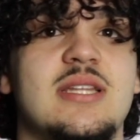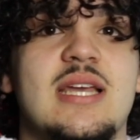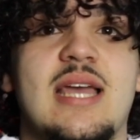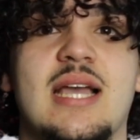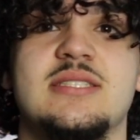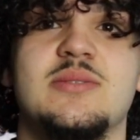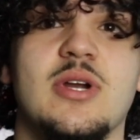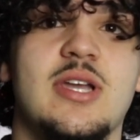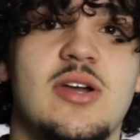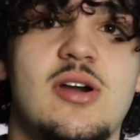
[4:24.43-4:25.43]
like actually
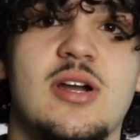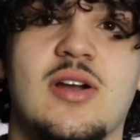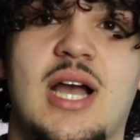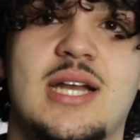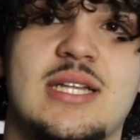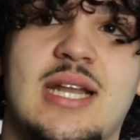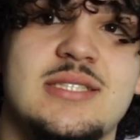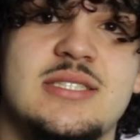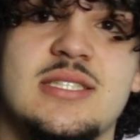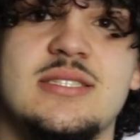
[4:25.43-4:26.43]
working hard, grinding,
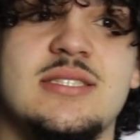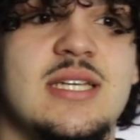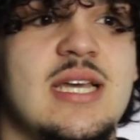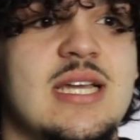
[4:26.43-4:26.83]
not just